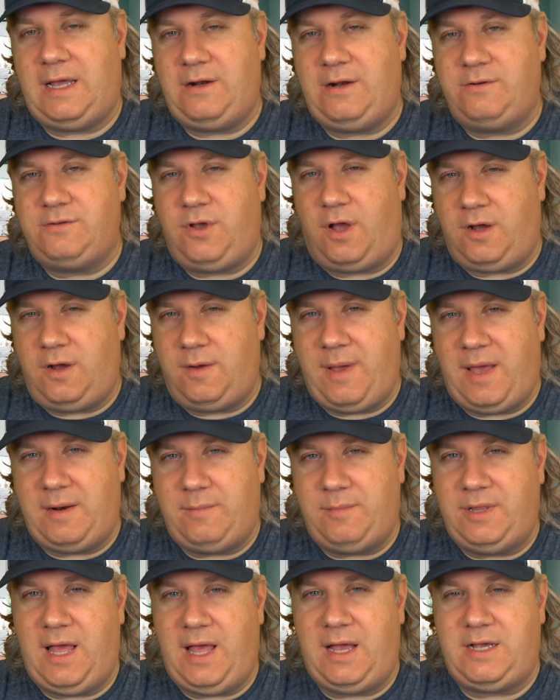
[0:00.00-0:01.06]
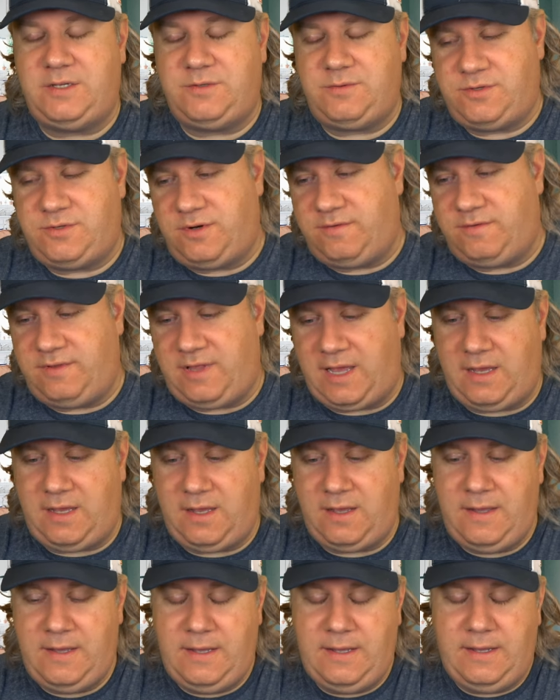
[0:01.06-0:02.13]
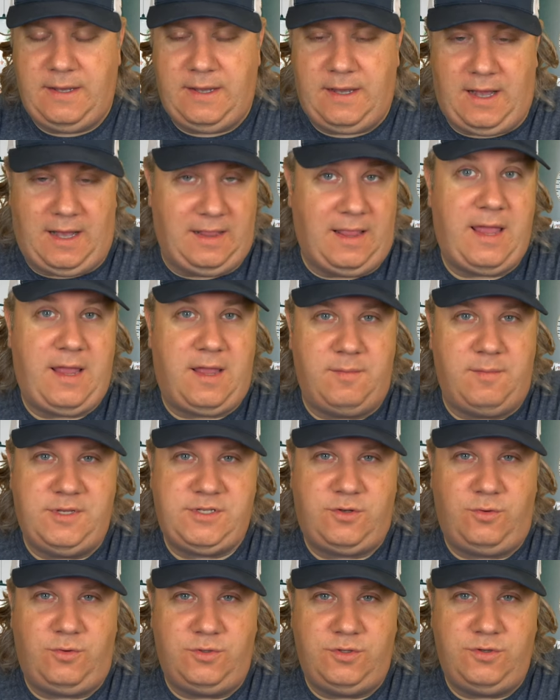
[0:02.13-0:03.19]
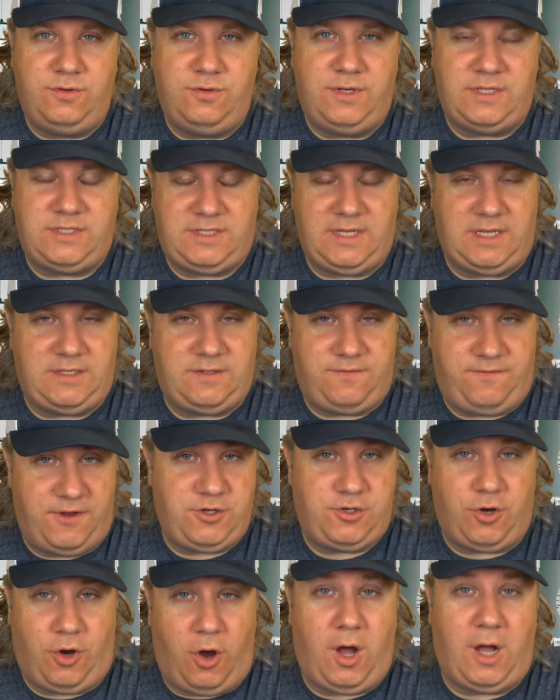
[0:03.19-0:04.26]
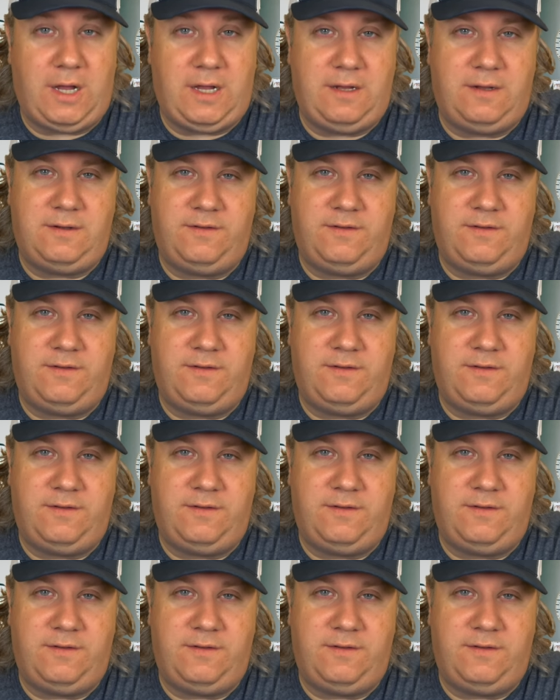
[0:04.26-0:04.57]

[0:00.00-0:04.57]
I don't talk about him a lot because we're sort of like, uh, I like him. He's a cool dude. It's, it's Fish Hawk.